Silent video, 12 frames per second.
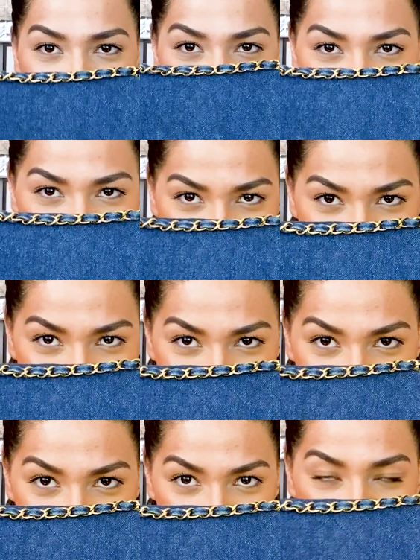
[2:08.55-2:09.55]

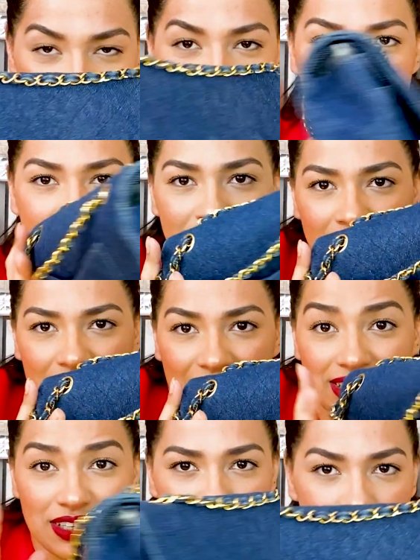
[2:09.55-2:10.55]
denim
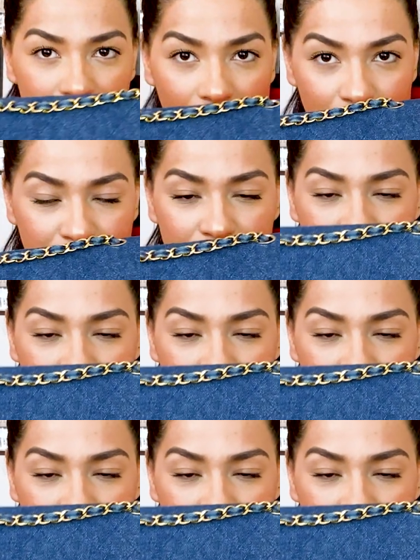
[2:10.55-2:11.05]
classic flap.